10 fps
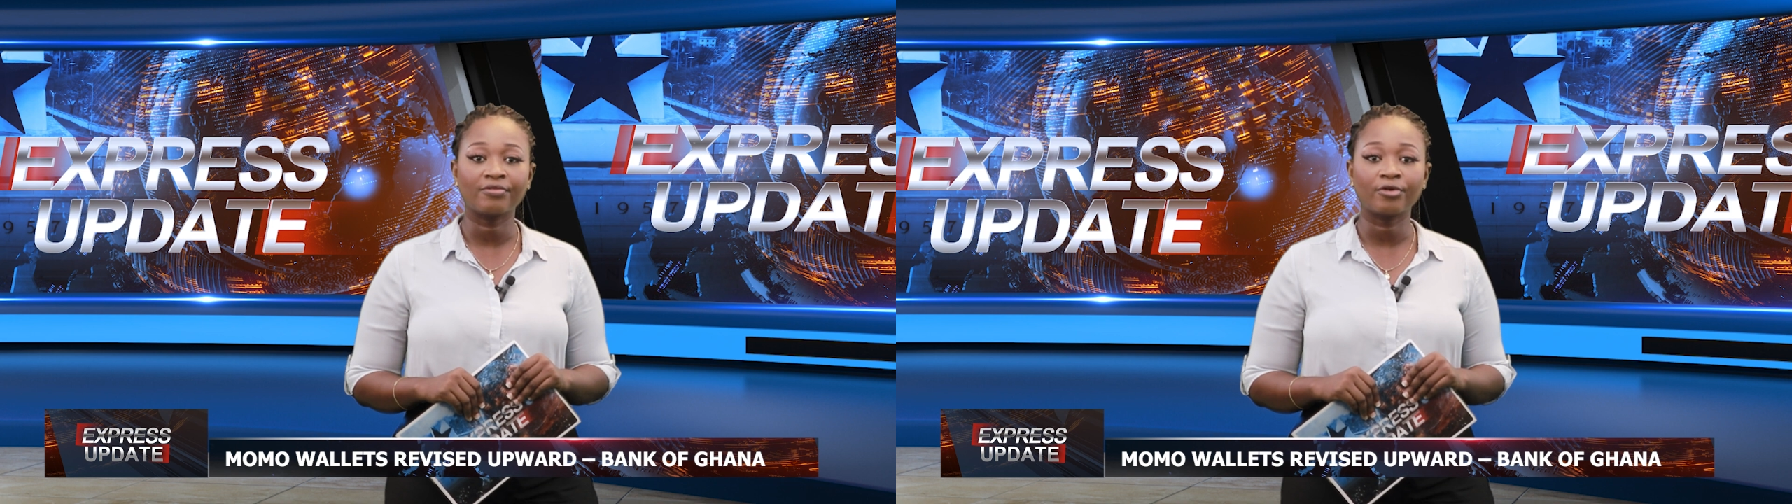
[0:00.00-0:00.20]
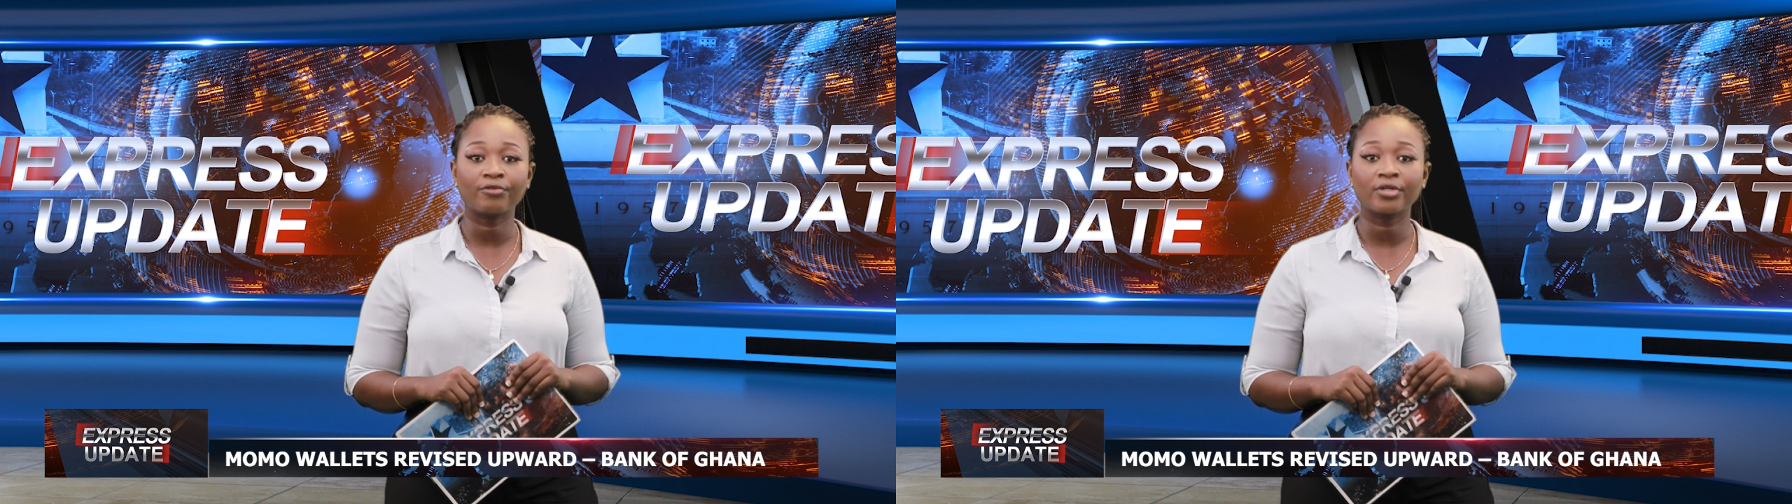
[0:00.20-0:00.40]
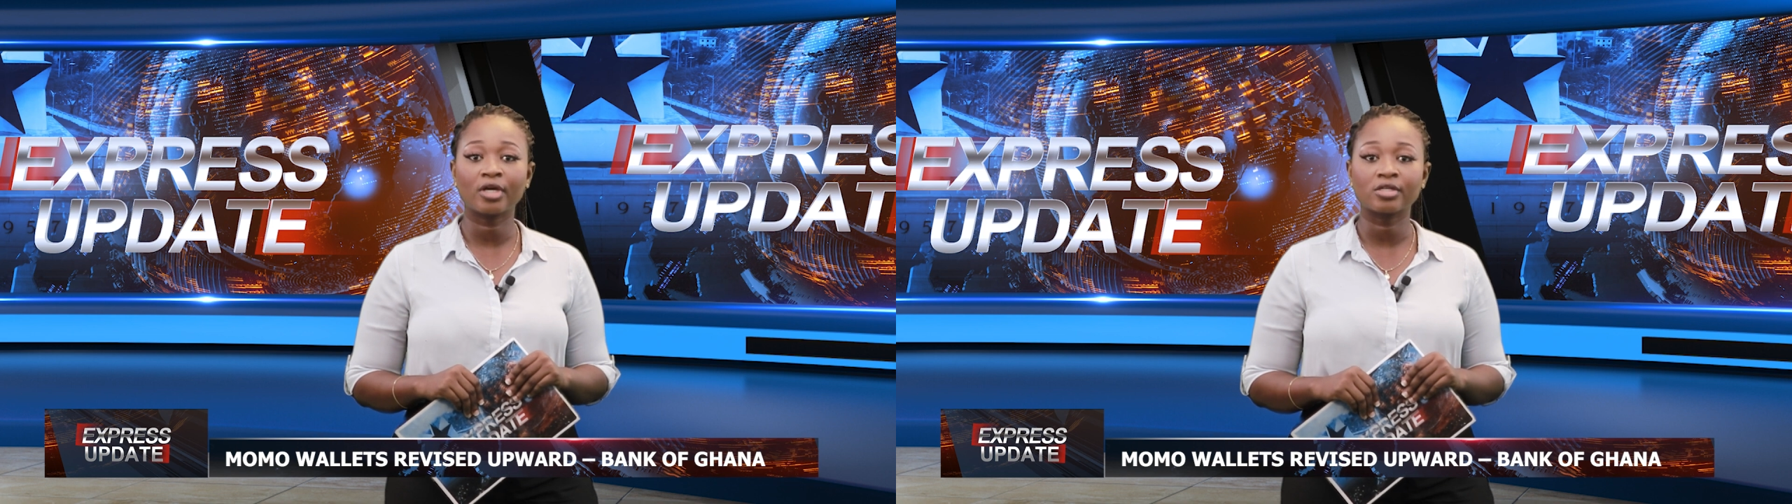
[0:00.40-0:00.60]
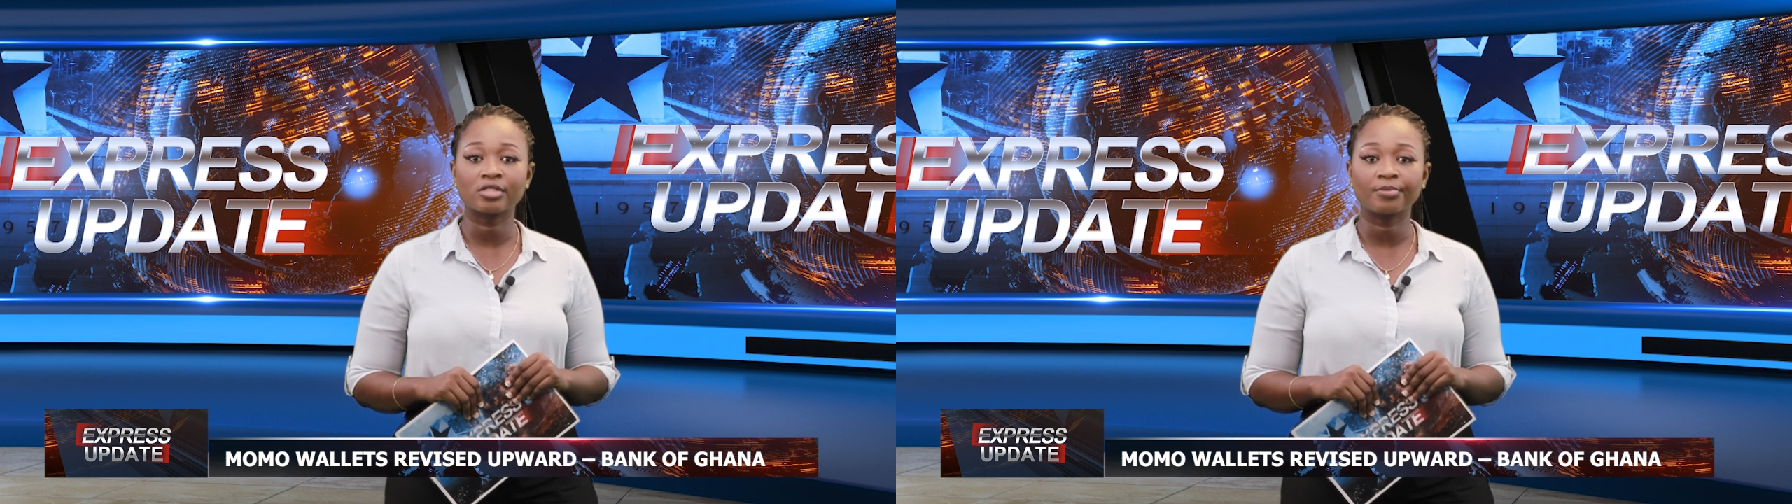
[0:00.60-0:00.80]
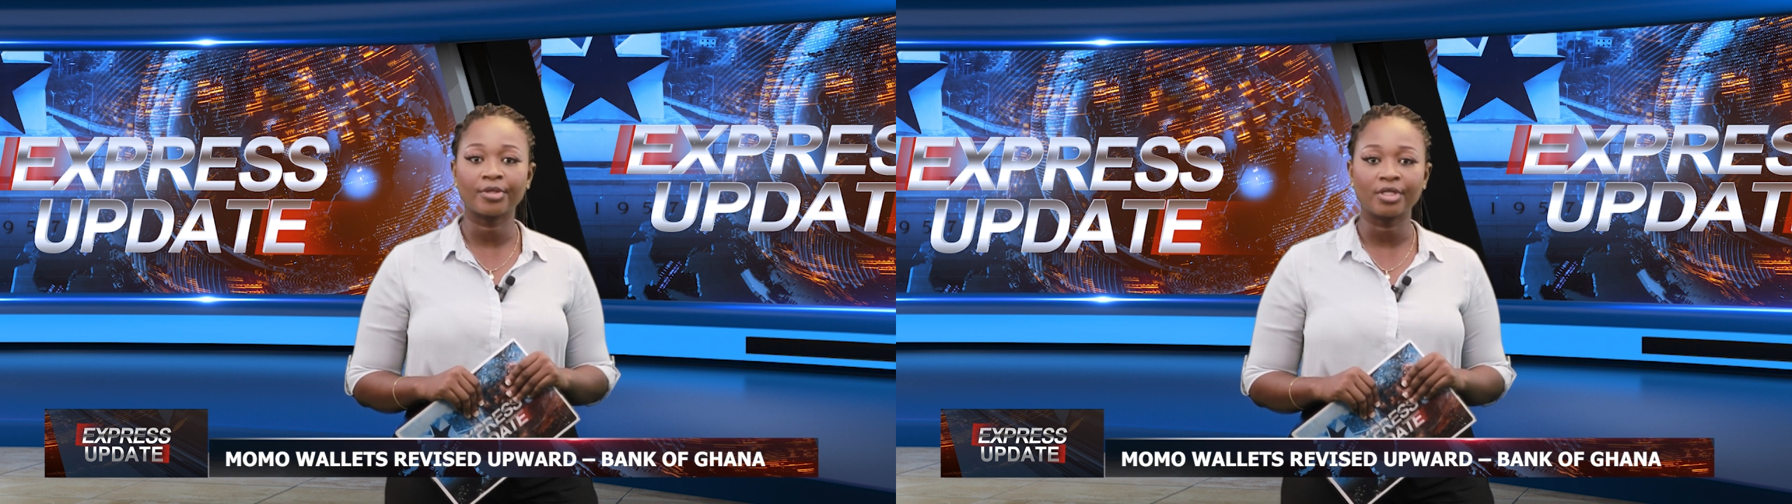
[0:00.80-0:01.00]
evolving
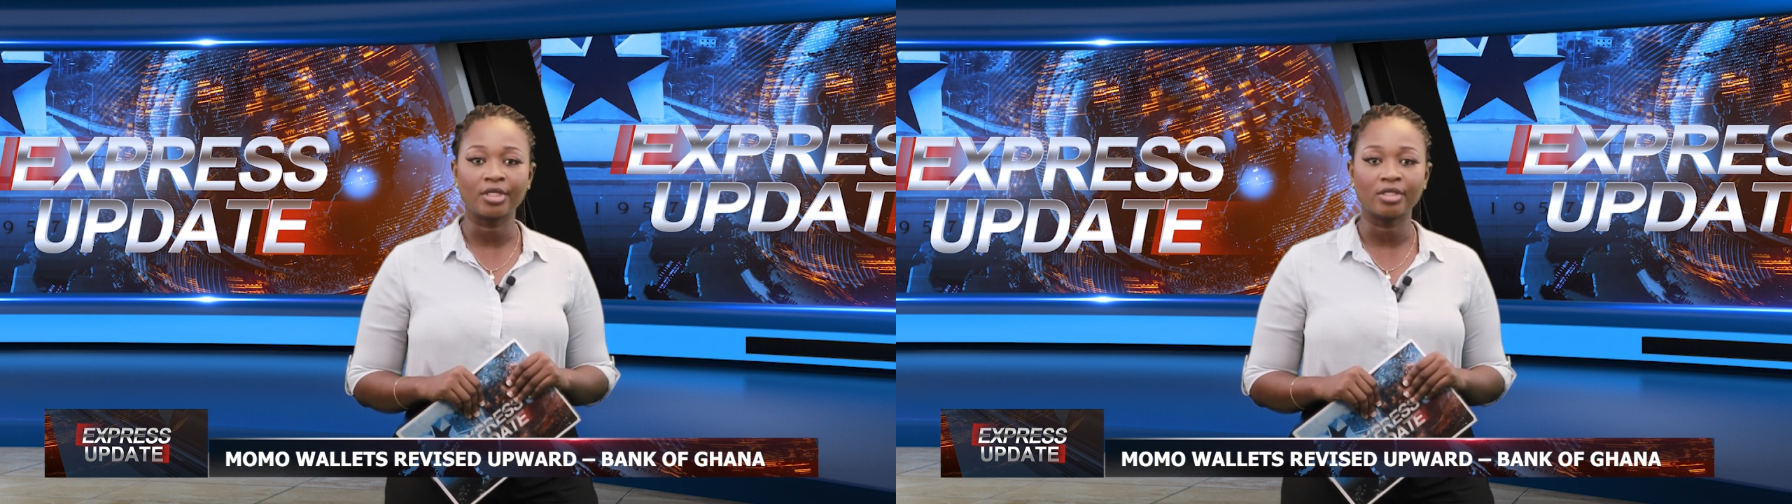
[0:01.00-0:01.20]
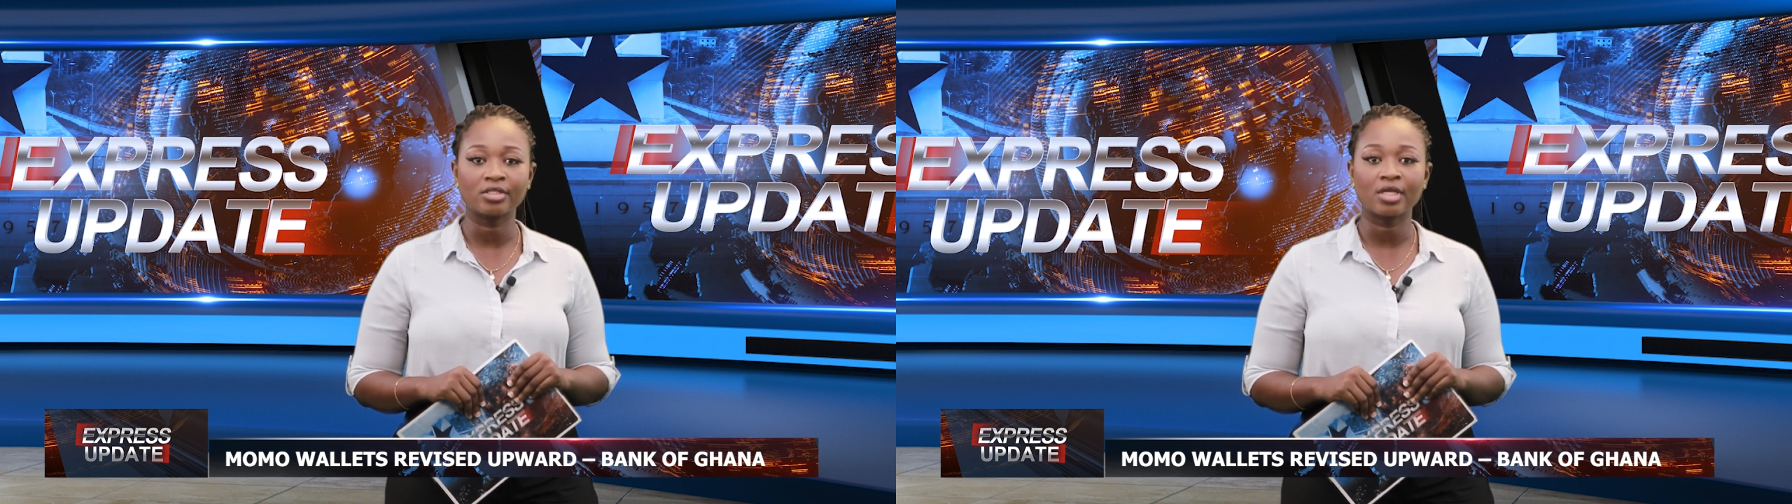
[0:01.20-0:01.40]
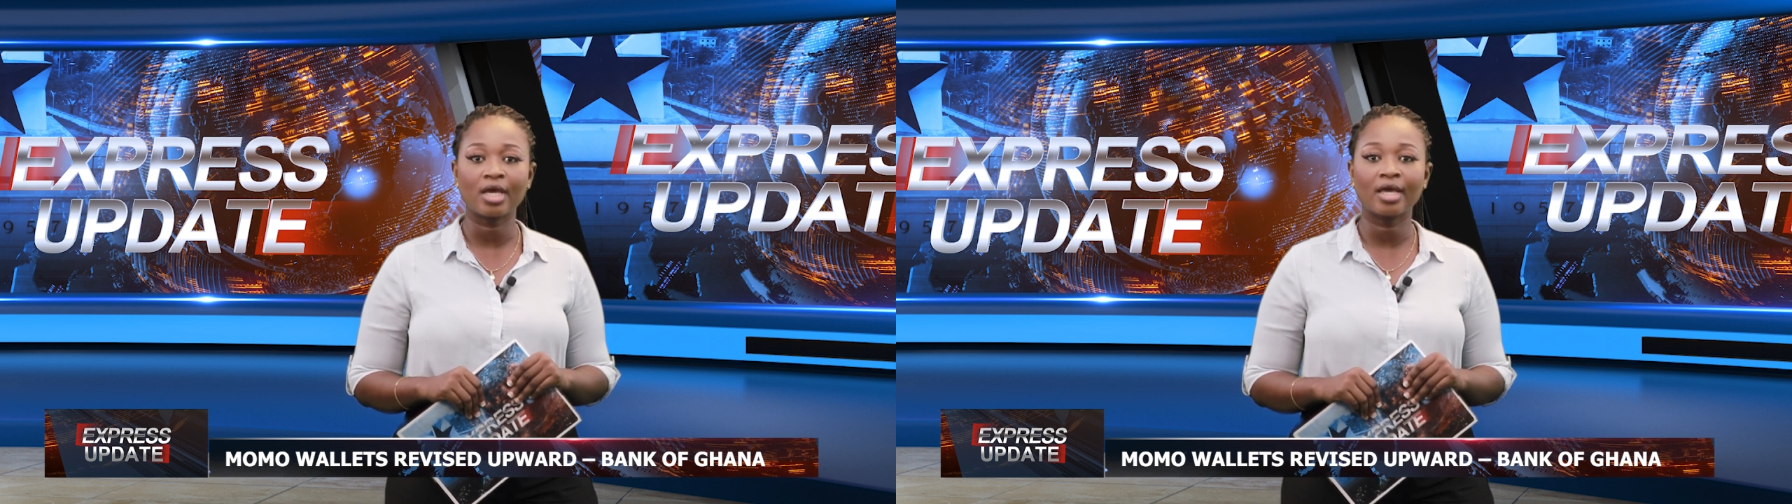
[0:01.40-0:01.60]
customer needs